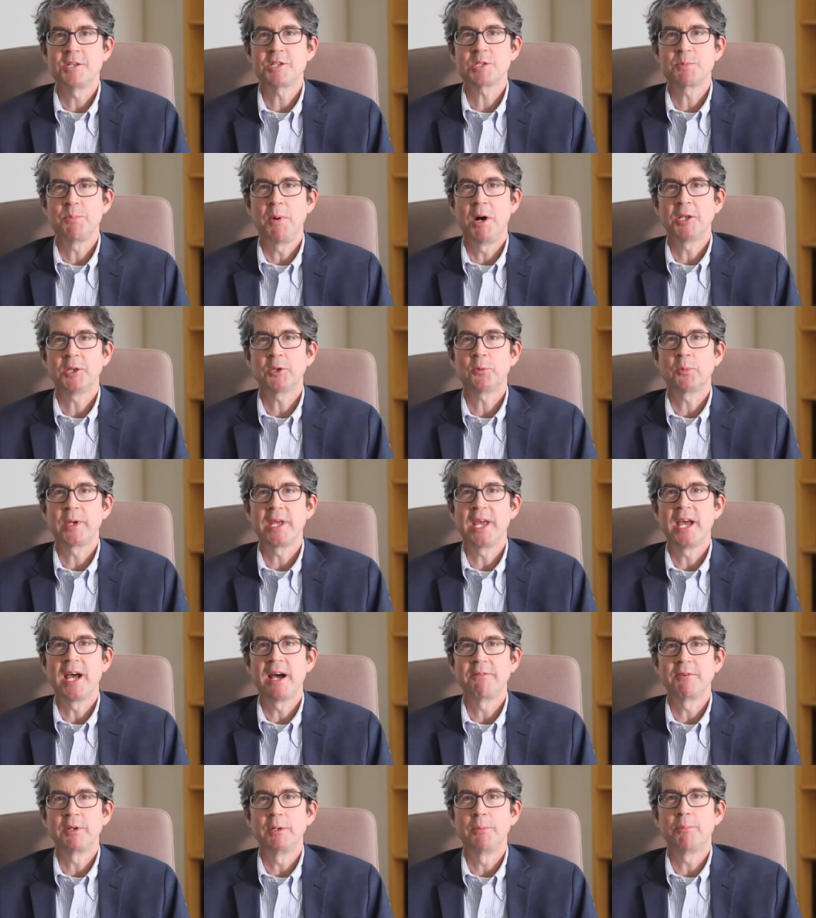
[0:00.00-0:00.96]
This month, we
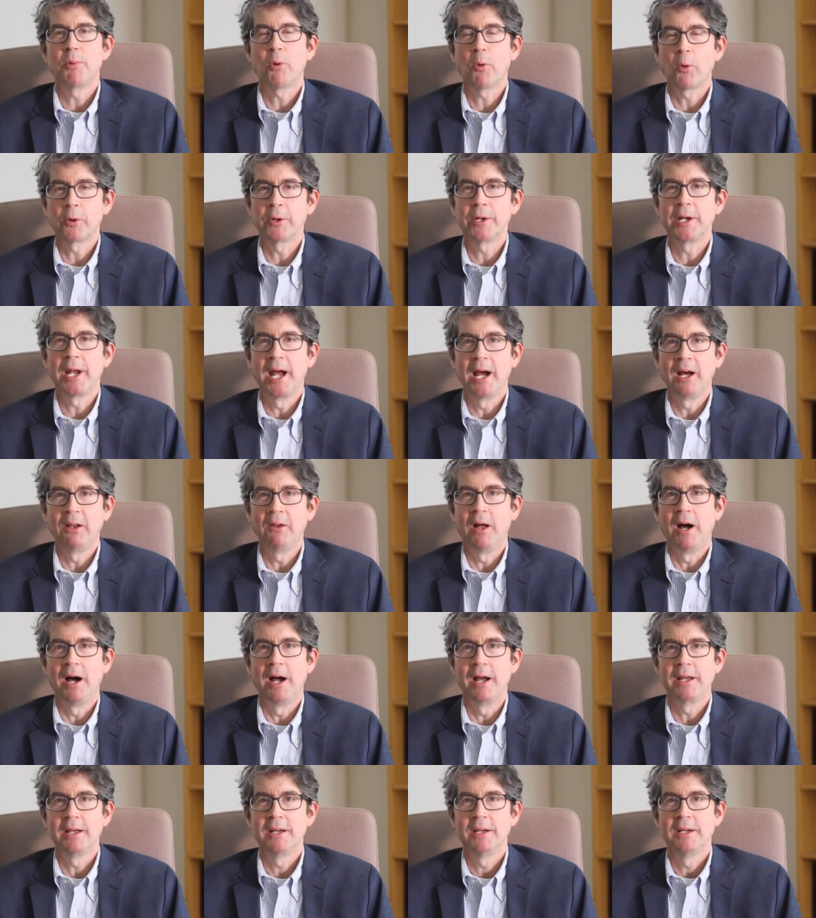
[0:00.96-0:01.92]
have an important
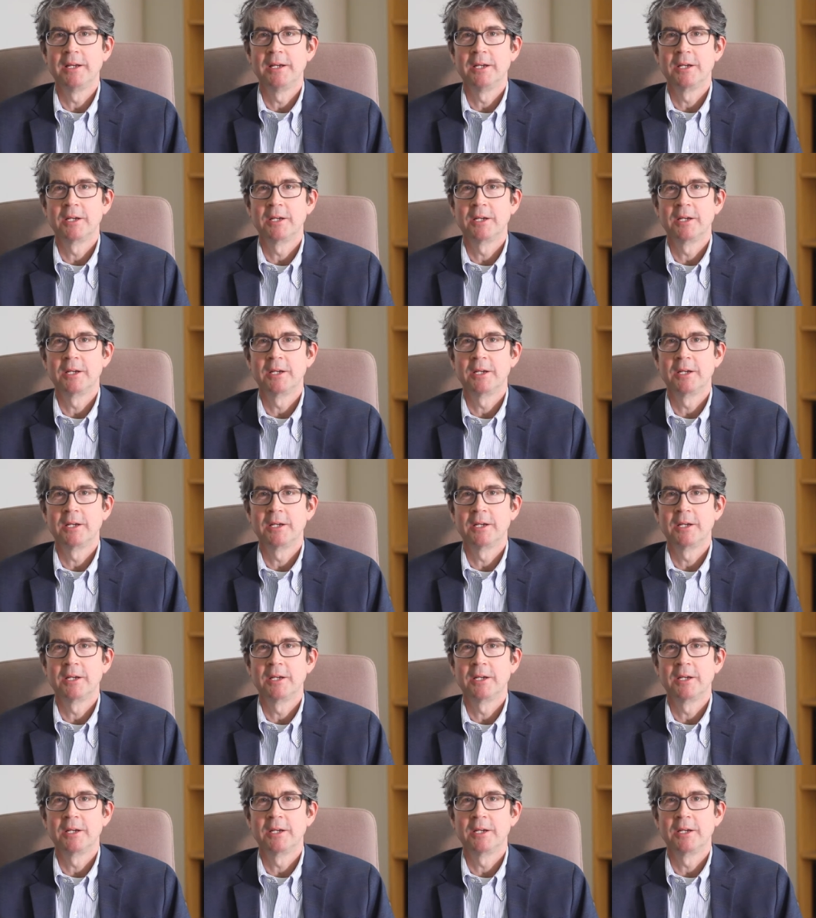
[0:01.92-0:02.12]
ally.